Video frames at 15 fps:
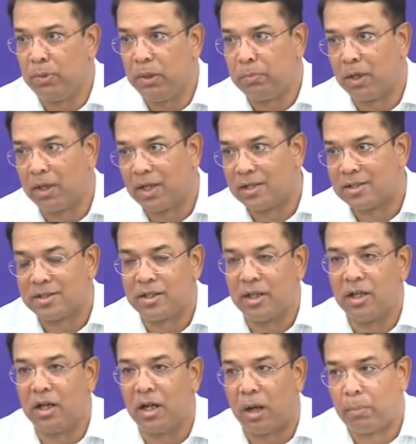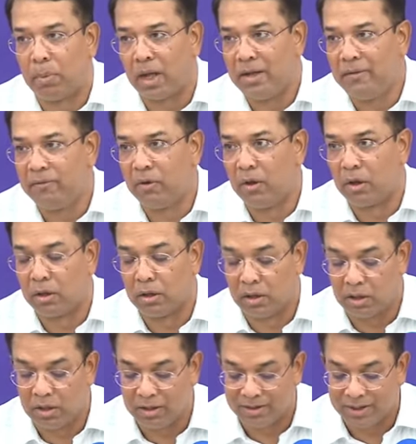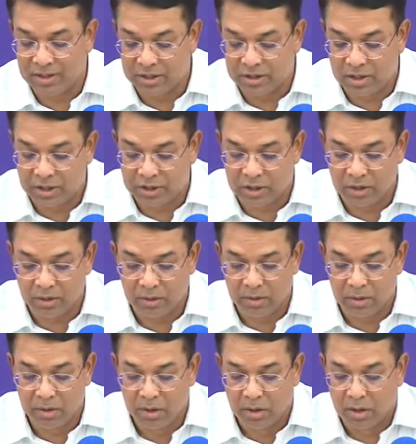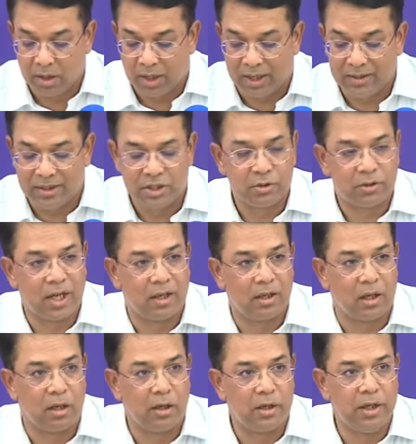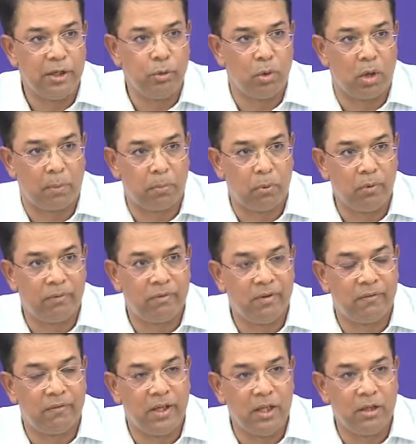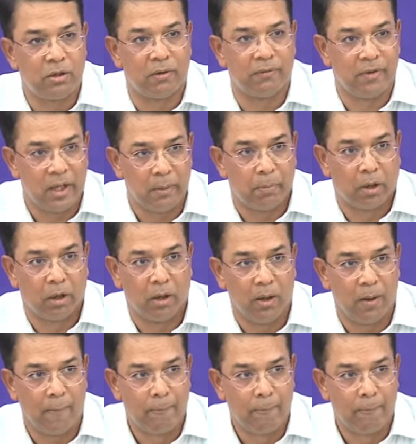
People can still apply for registration and this can continue up to 15th of April.